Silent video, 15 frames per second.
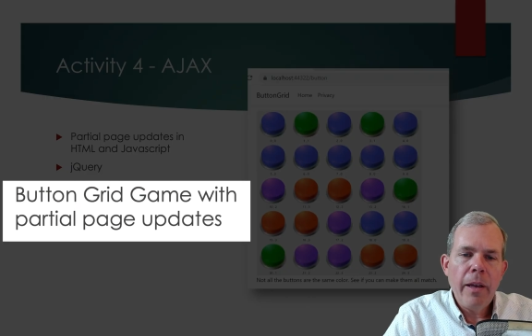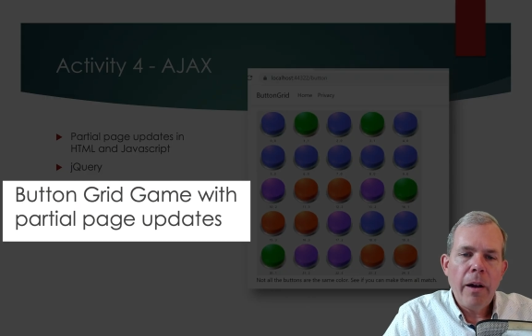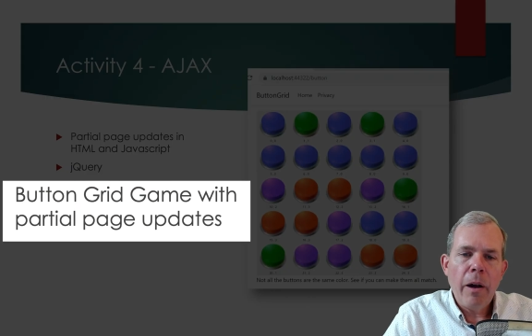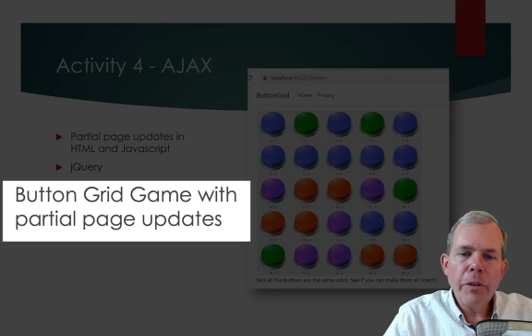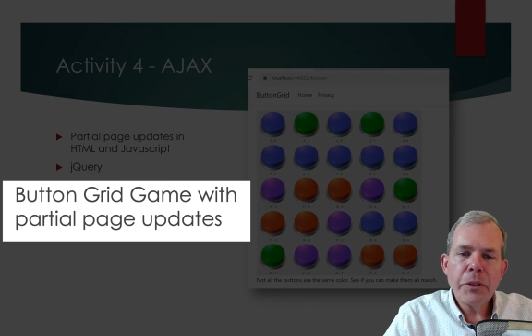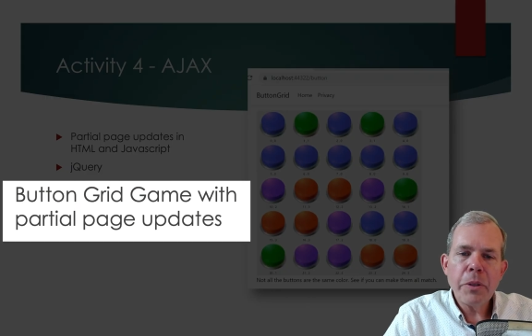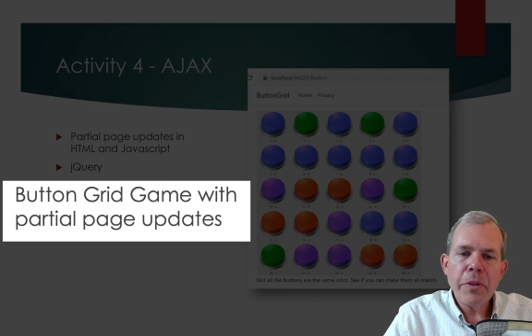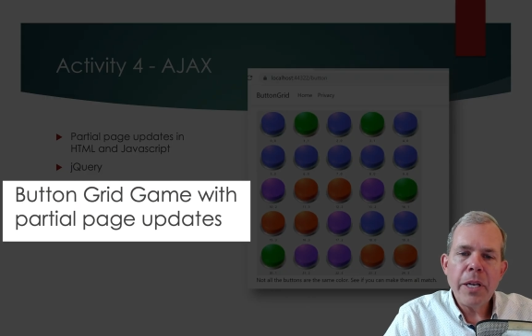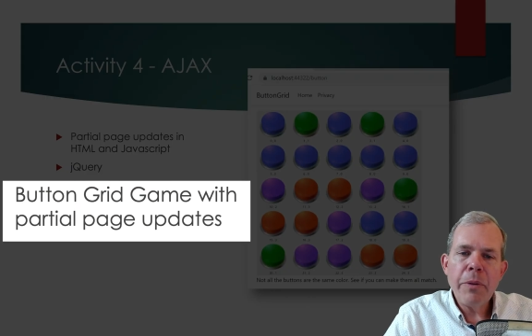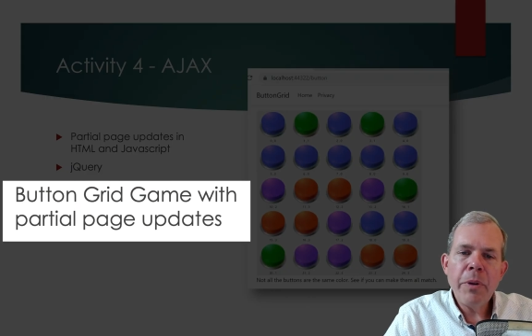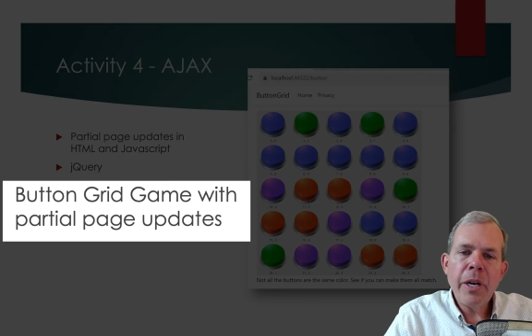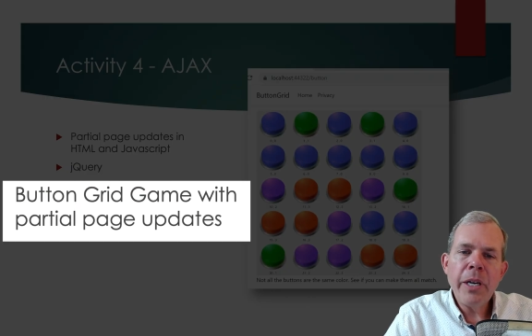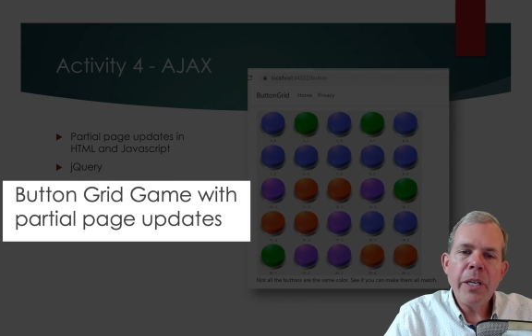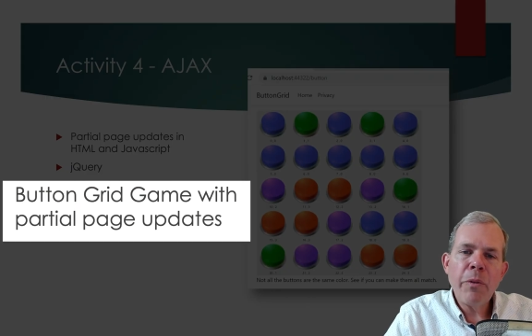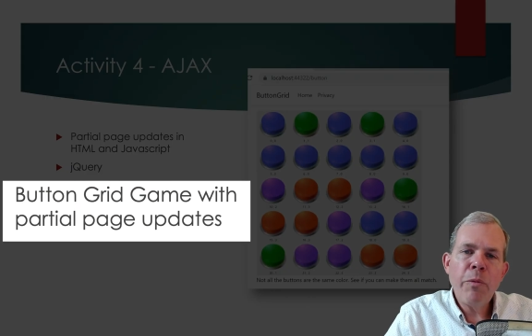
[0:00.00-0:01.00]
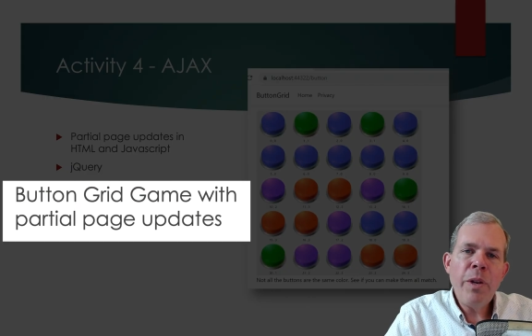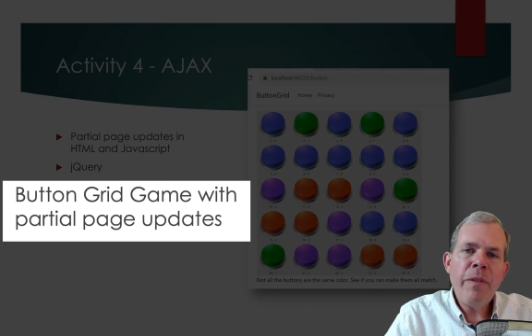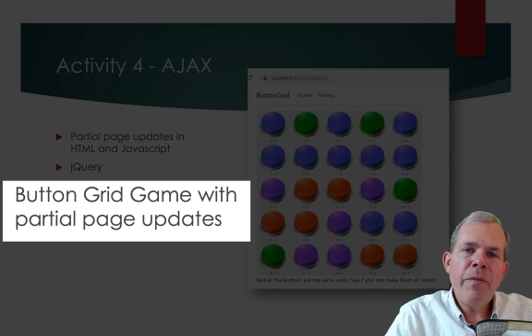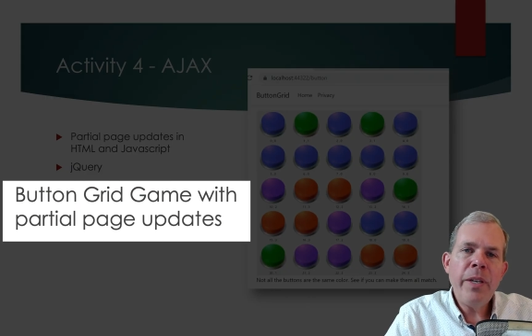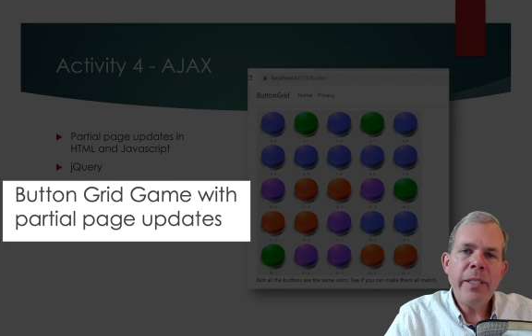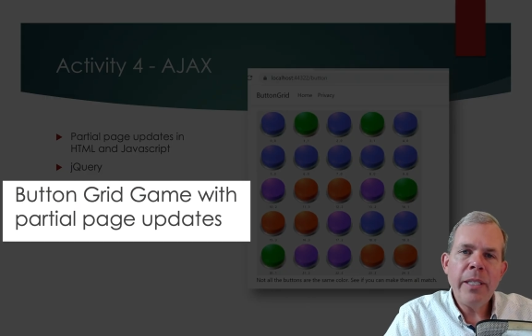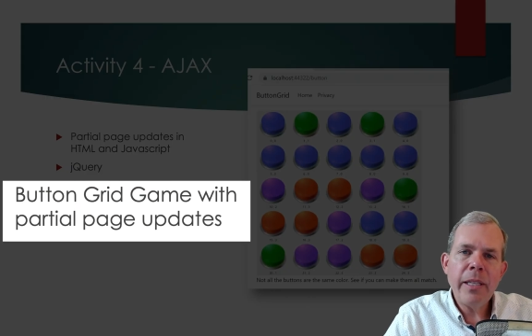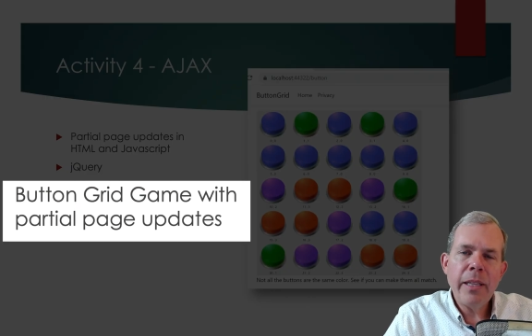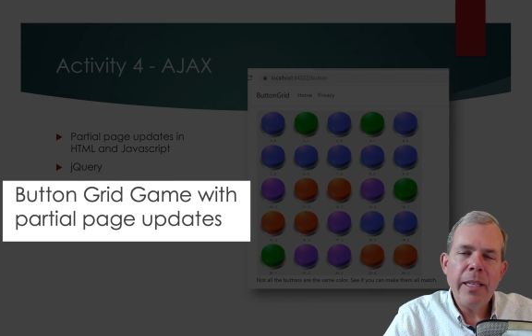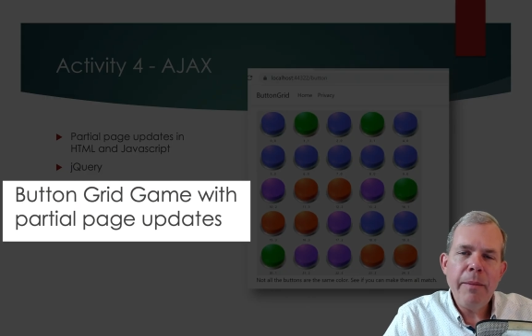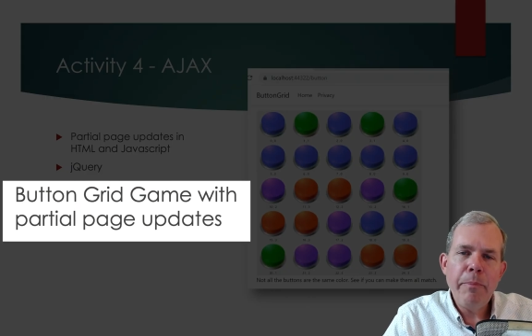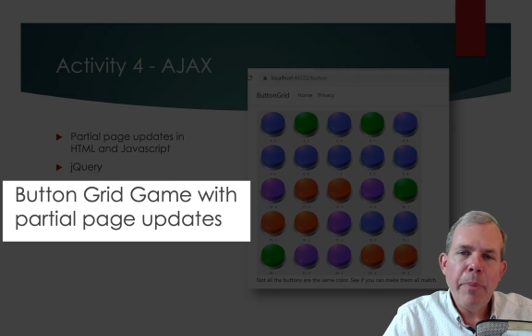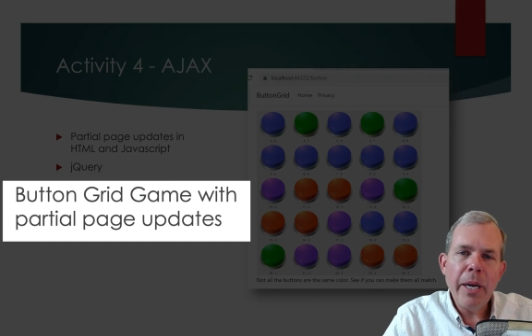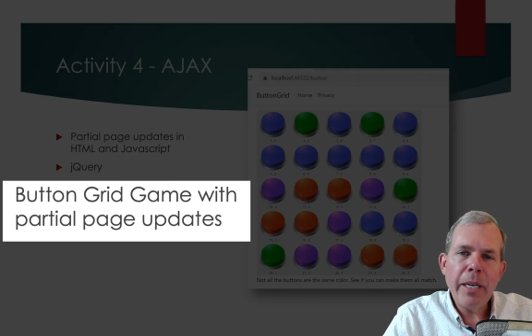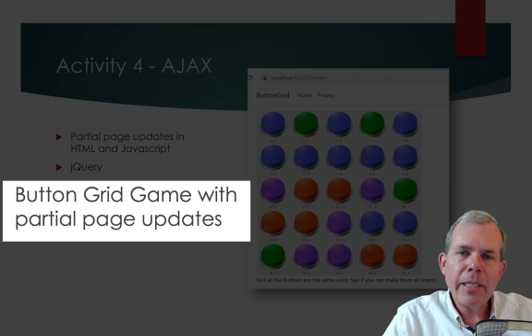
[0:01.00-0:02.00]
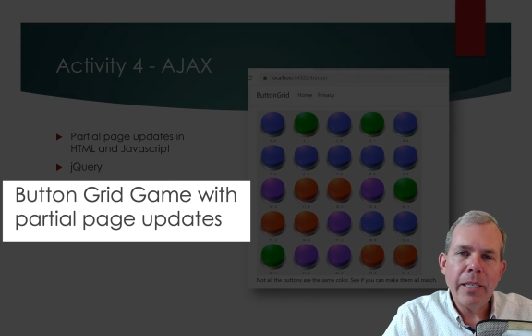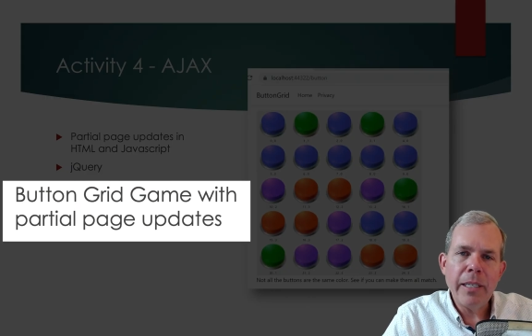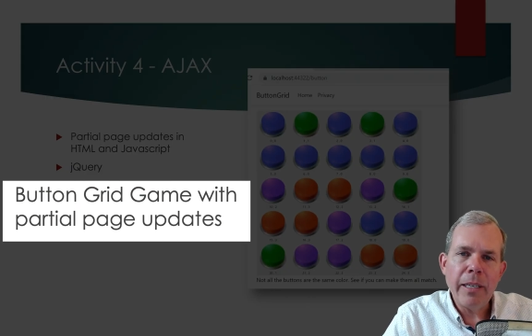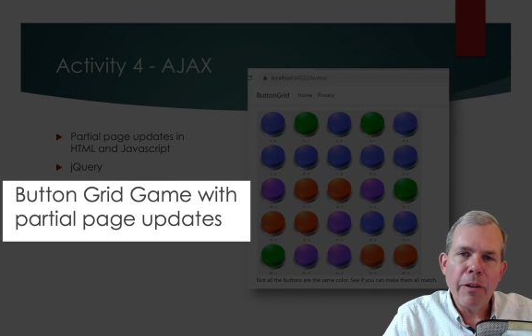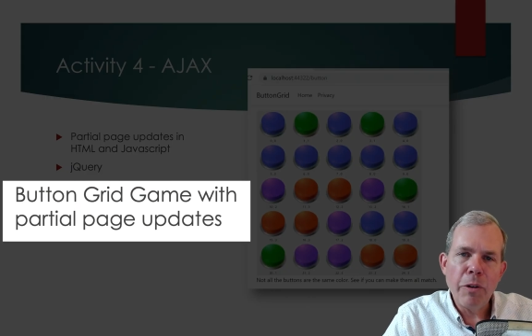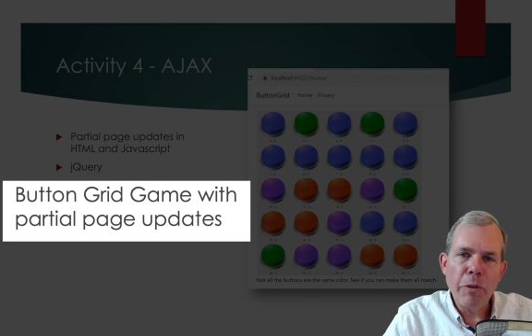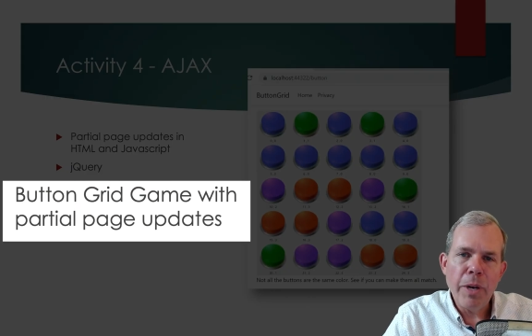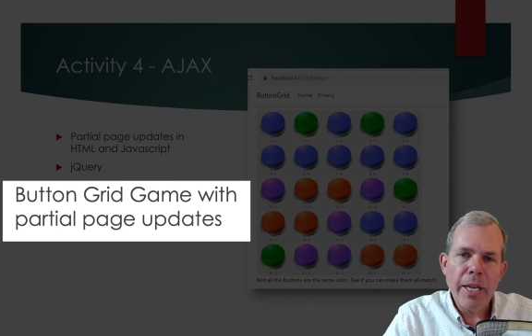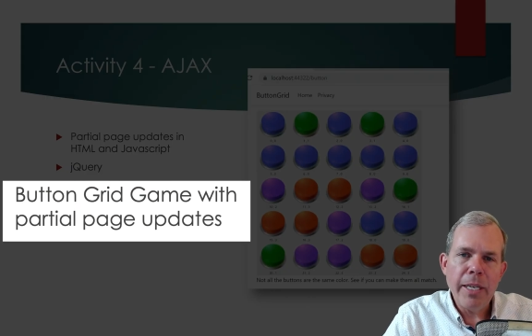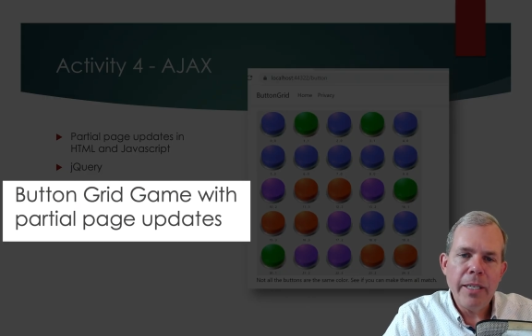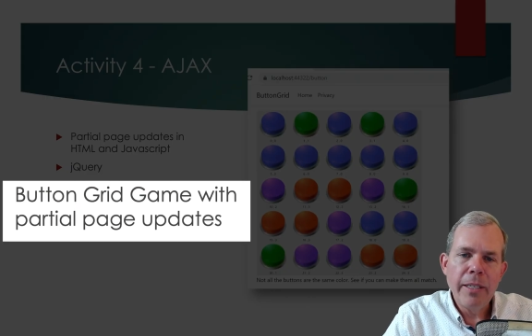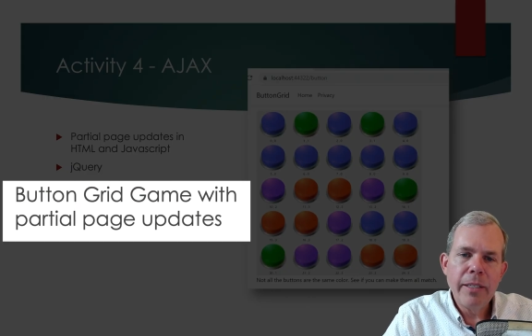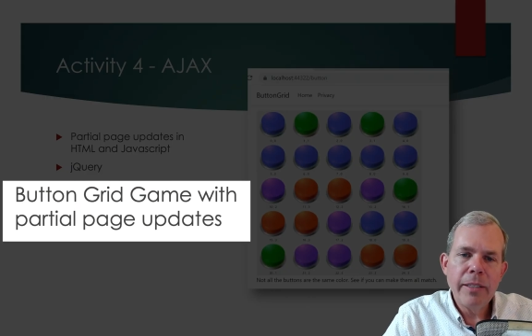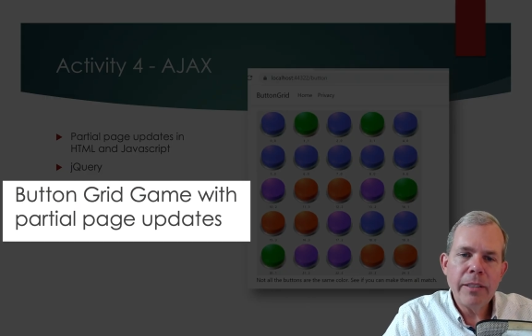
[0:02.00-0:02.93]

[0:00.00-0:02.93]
Also then we're going to revisit the button grid.